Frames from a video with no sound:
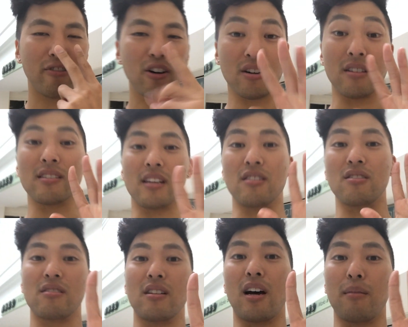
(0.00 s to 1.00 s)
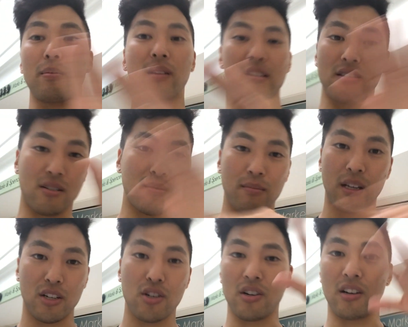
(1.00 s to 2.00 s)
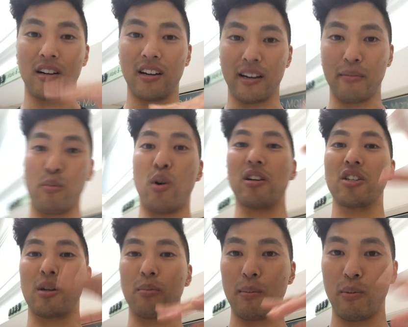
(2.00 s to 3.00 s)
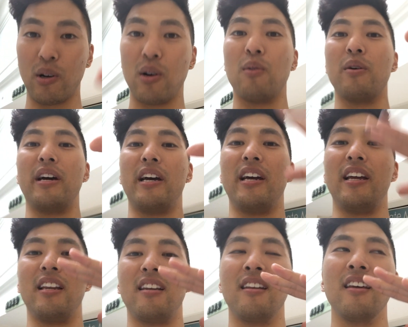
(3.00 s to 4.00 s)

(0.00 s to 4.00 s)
First, I just stop and I just make sure I'm watching people go in,